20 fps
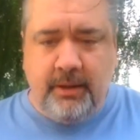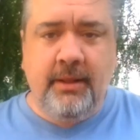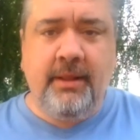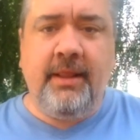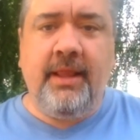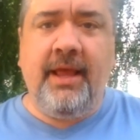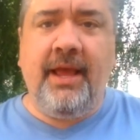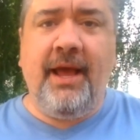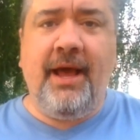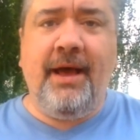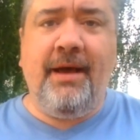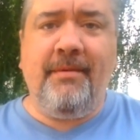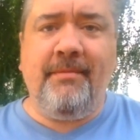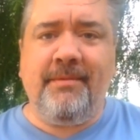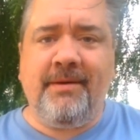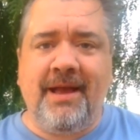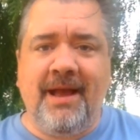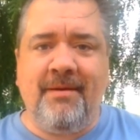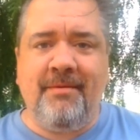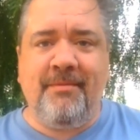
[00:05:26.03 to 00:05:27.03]

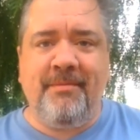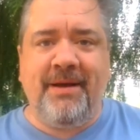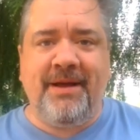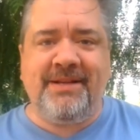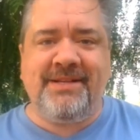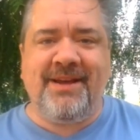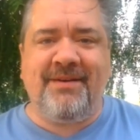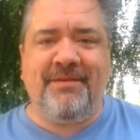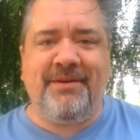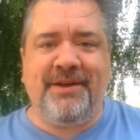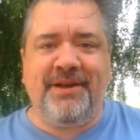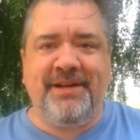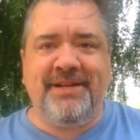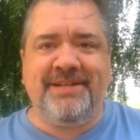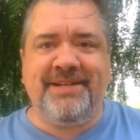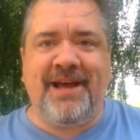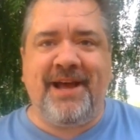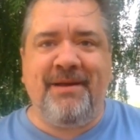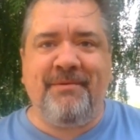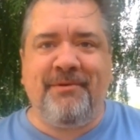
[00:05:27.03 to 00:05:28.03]
The cameraman's having a good
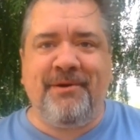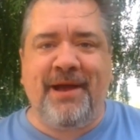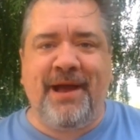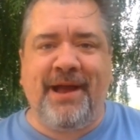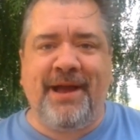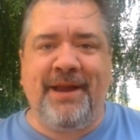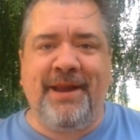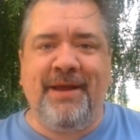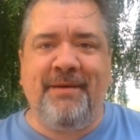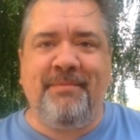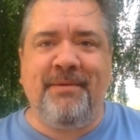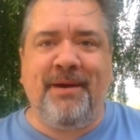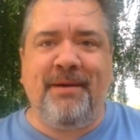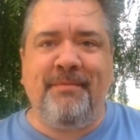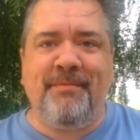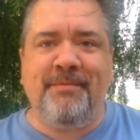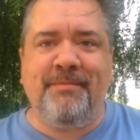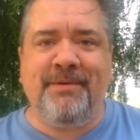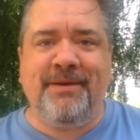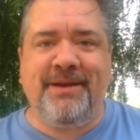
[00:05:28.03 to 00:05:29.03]
time cracking up at
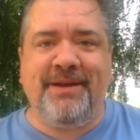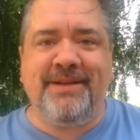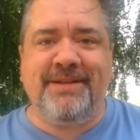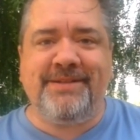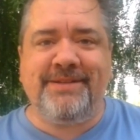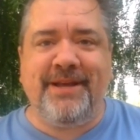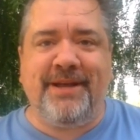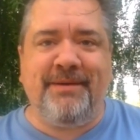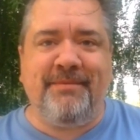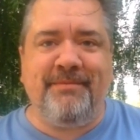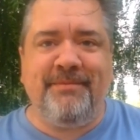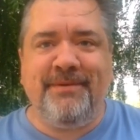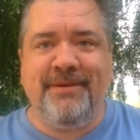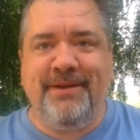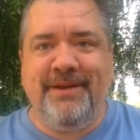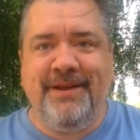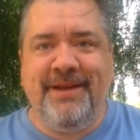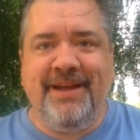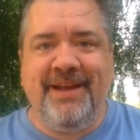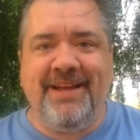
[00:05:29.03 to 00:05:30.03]
me because
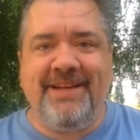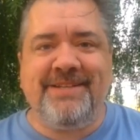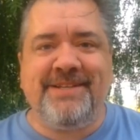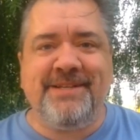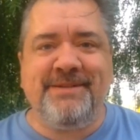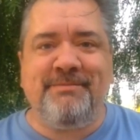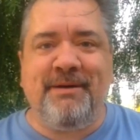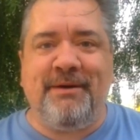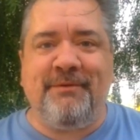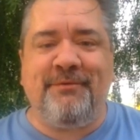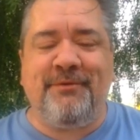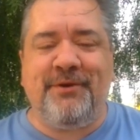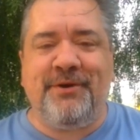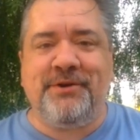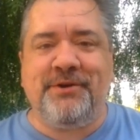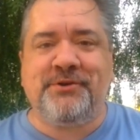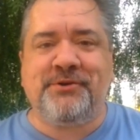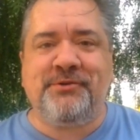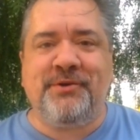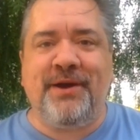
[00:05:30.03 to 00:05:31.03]
he sees my
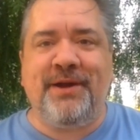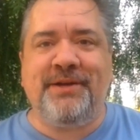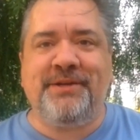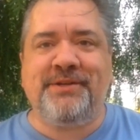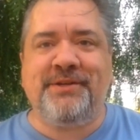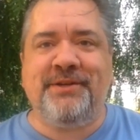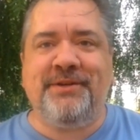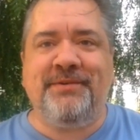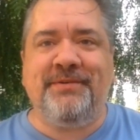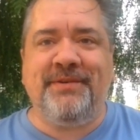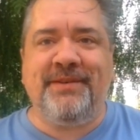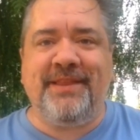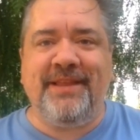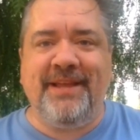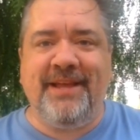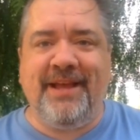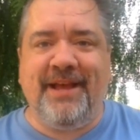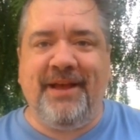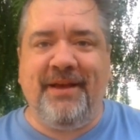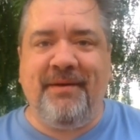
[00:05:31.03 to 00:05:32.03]
frustration with
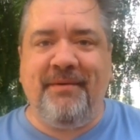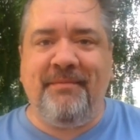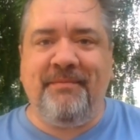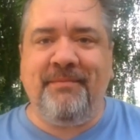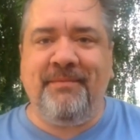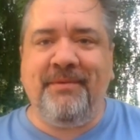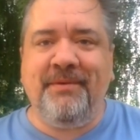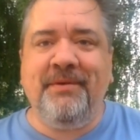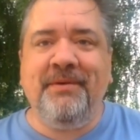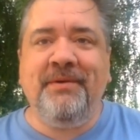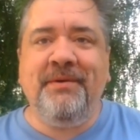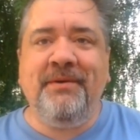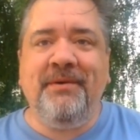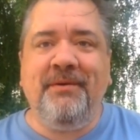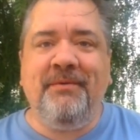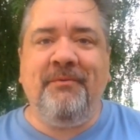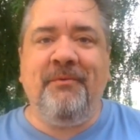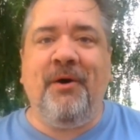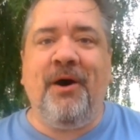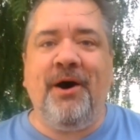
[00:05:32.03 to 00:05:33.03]
the
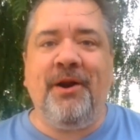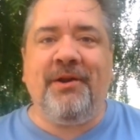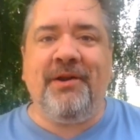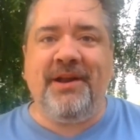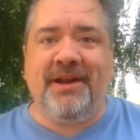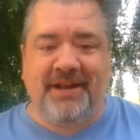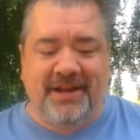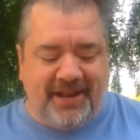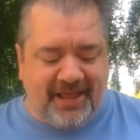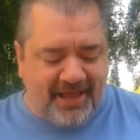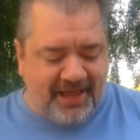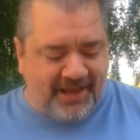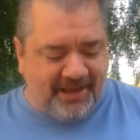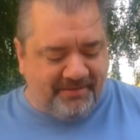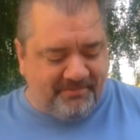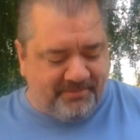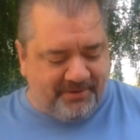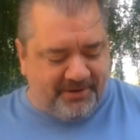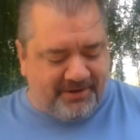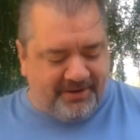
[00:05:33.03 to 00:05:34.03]
water in the
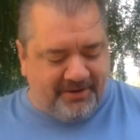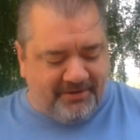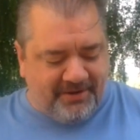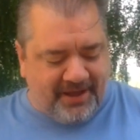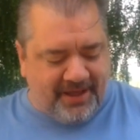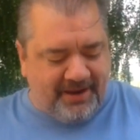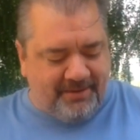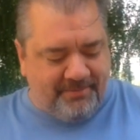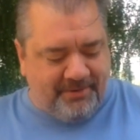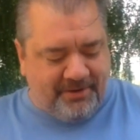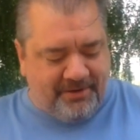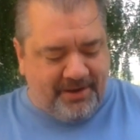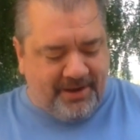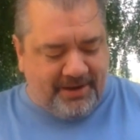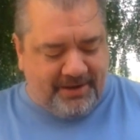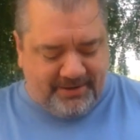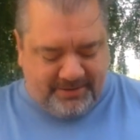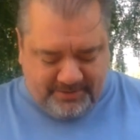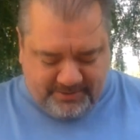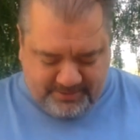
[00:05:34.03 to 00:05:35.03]
line. But okay, let me go
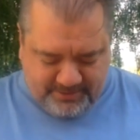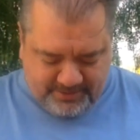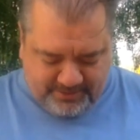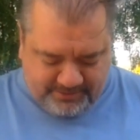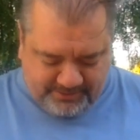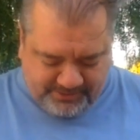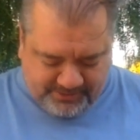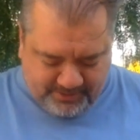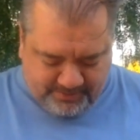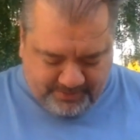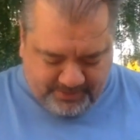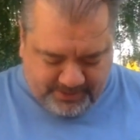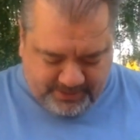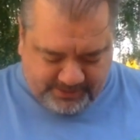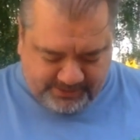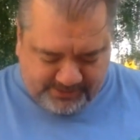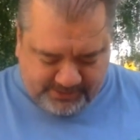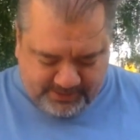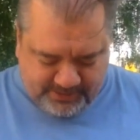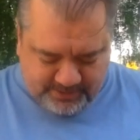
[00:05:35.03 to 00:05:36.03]
ahead and do some of
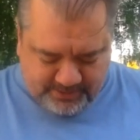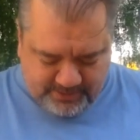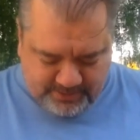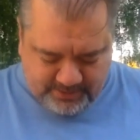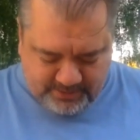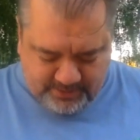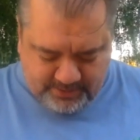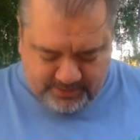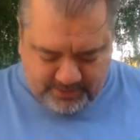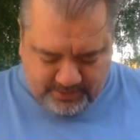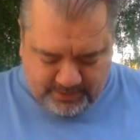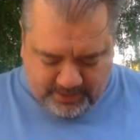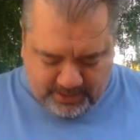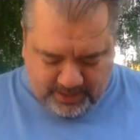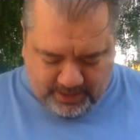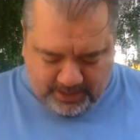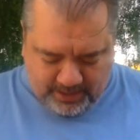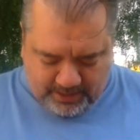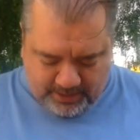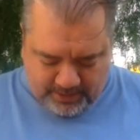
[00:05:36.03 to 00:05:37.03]
this
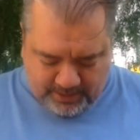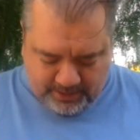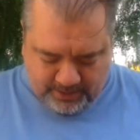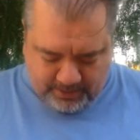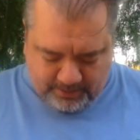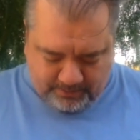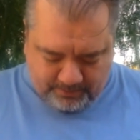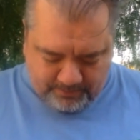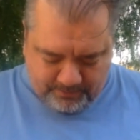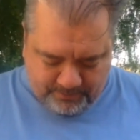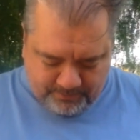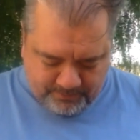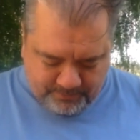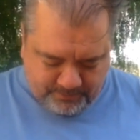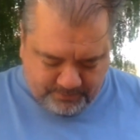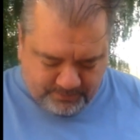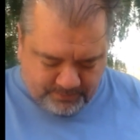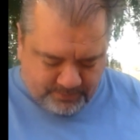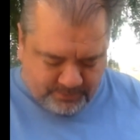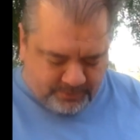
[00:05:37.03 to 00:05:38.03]
and
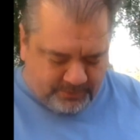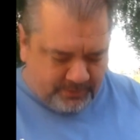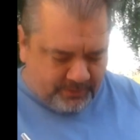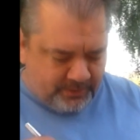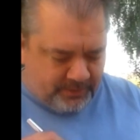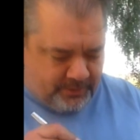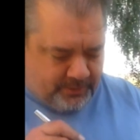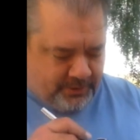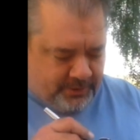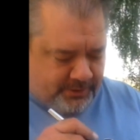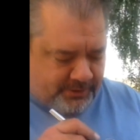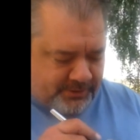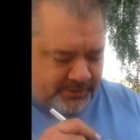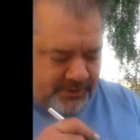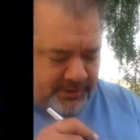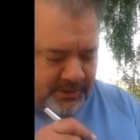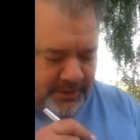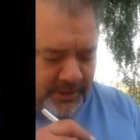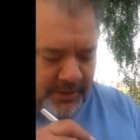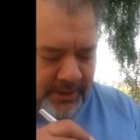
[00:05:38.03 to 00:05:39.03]

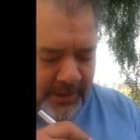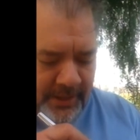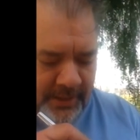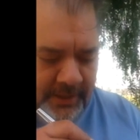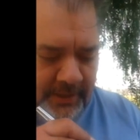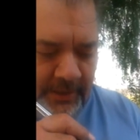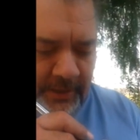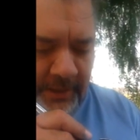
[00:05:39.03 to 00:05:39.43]
just get the